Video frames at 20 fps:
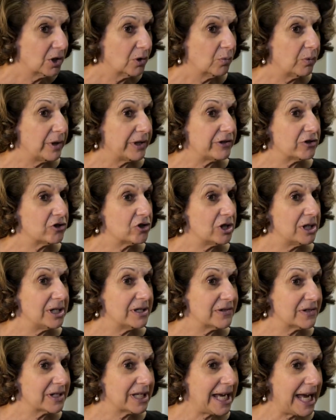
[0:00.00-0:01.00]
whether she
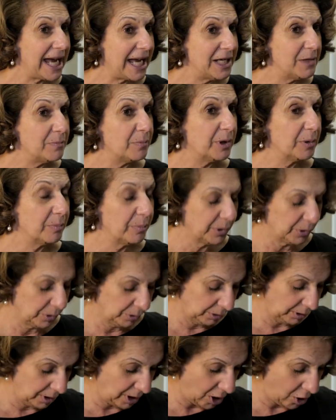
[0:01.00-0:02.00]
is
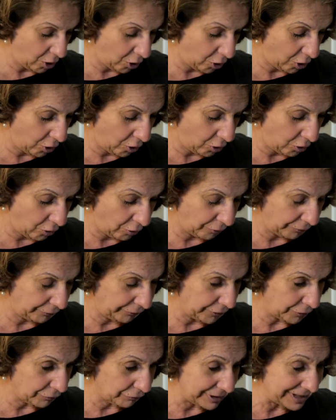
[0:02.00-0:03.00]
capable of
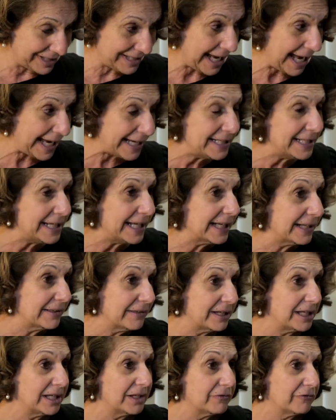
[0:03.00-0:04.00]
retaining
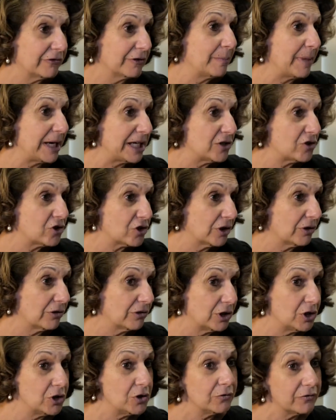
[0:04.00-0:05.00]
the information
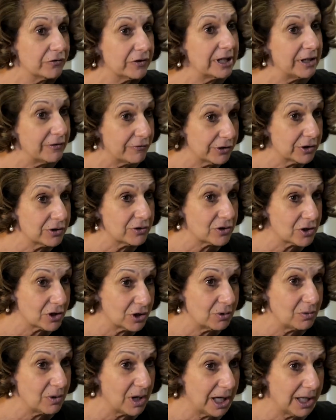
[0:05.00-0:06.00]
that you've given
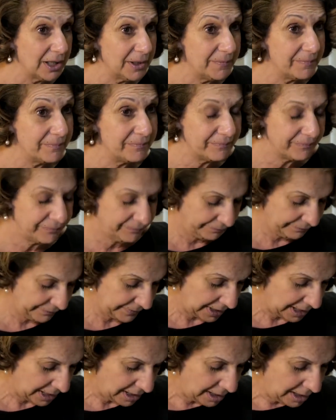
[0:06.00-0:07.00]
to her,
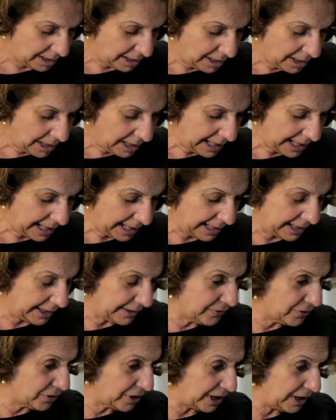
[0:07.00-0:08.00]

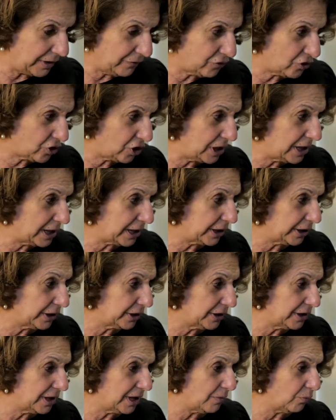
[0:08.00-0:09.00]
and if she
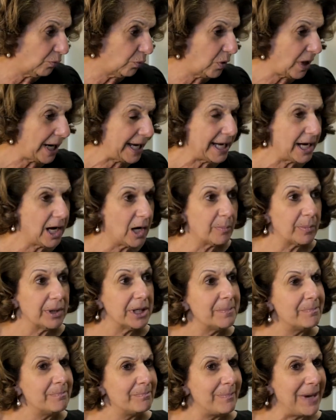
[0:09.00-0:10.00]
can weigh up
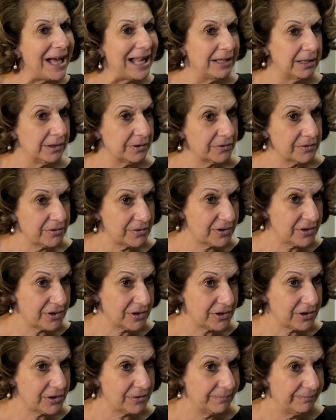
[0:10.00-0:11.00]
and
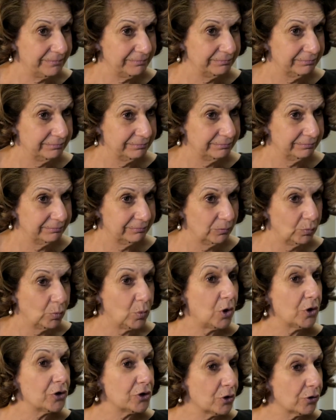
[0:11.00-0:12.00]
balance
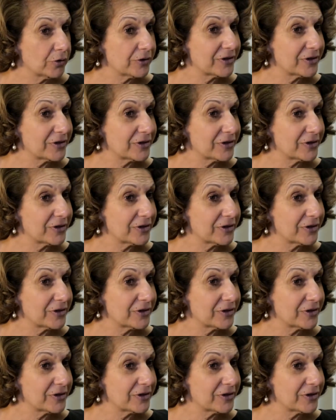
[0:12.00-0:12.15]
what you're